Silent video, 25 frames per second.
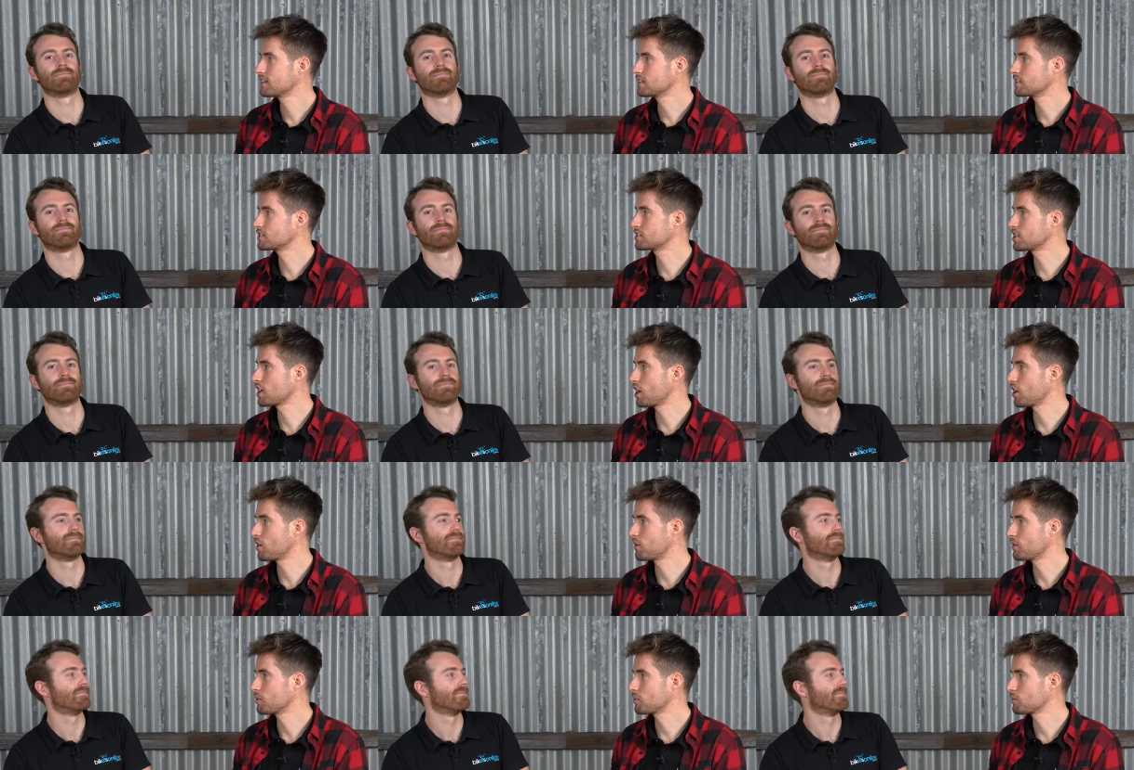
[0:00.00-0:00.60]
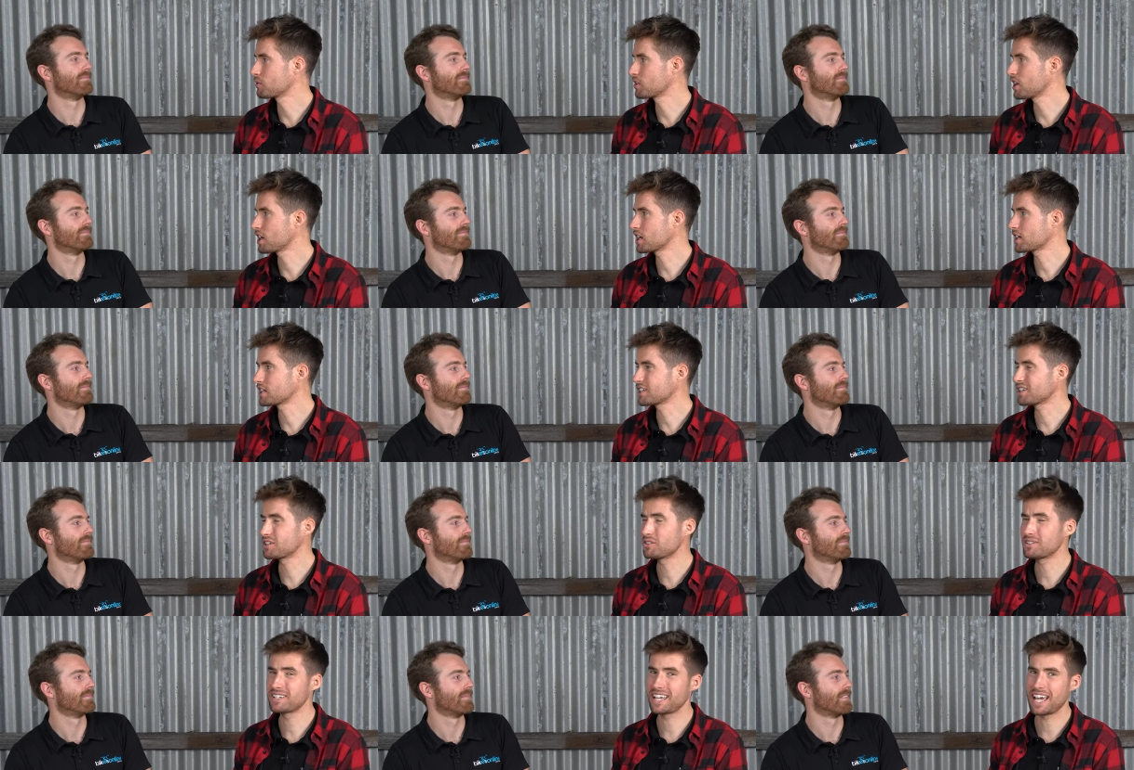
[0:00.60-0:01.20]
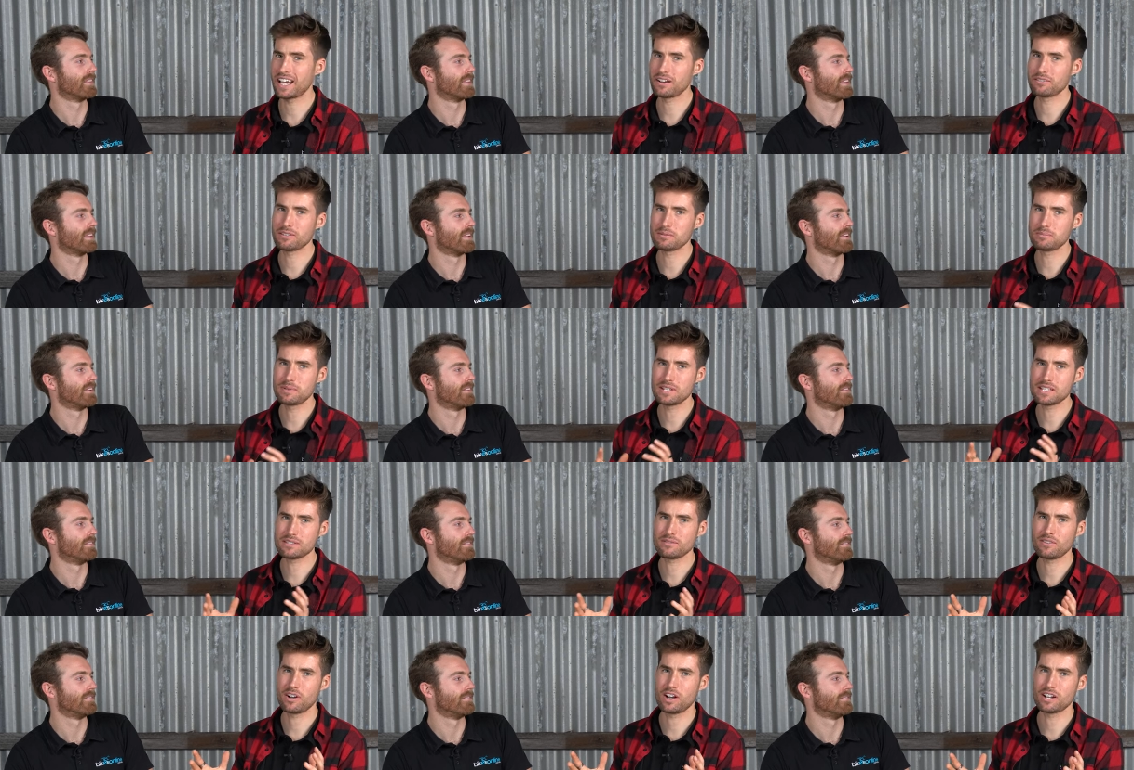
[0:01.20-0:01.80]
Speaker 1: So we're not going to go into every
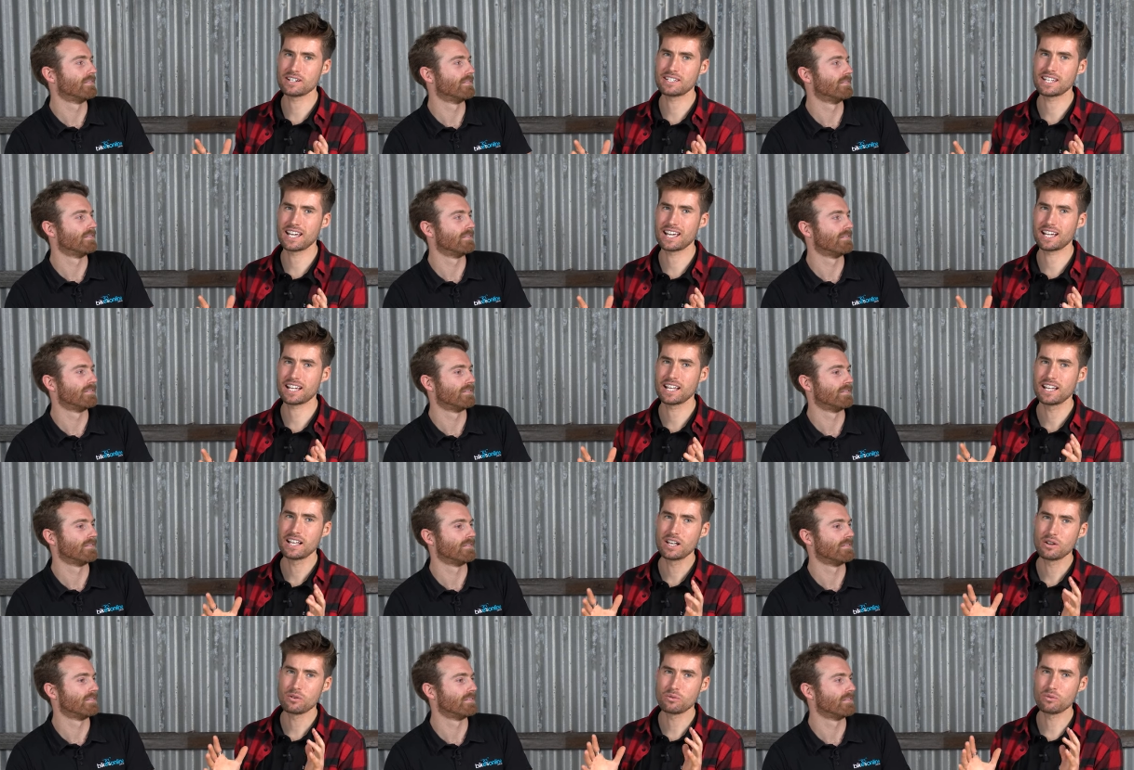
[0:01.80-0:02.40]
piece of hot tech.